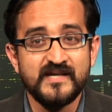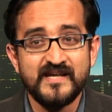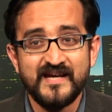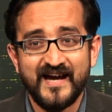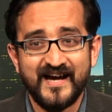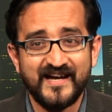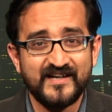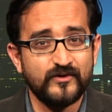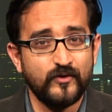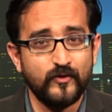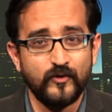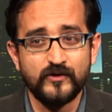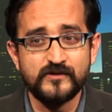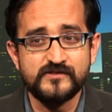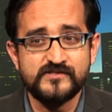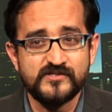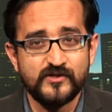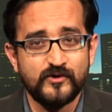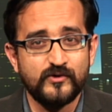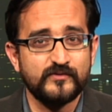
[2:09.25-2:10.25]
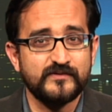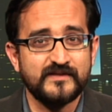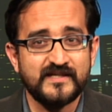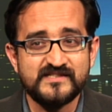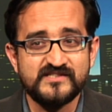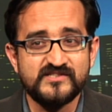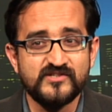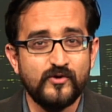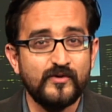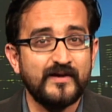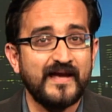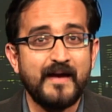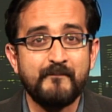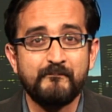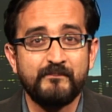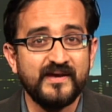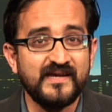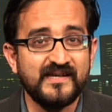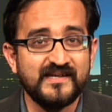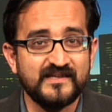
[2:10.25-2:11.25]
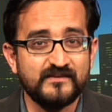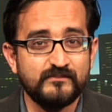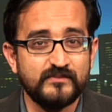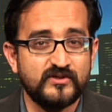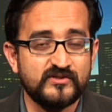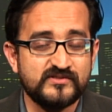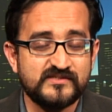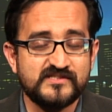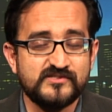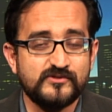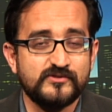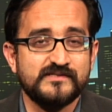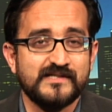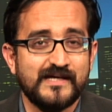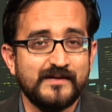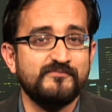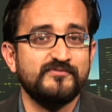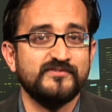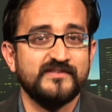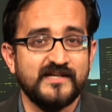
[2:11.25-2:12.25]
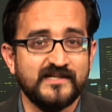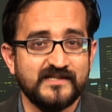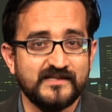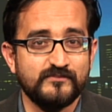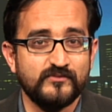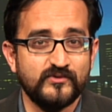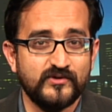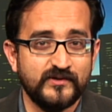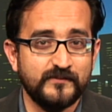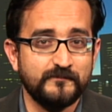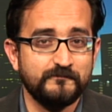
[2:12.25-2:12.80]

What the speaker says: and also there's no campaigning because there's no time for that anymore.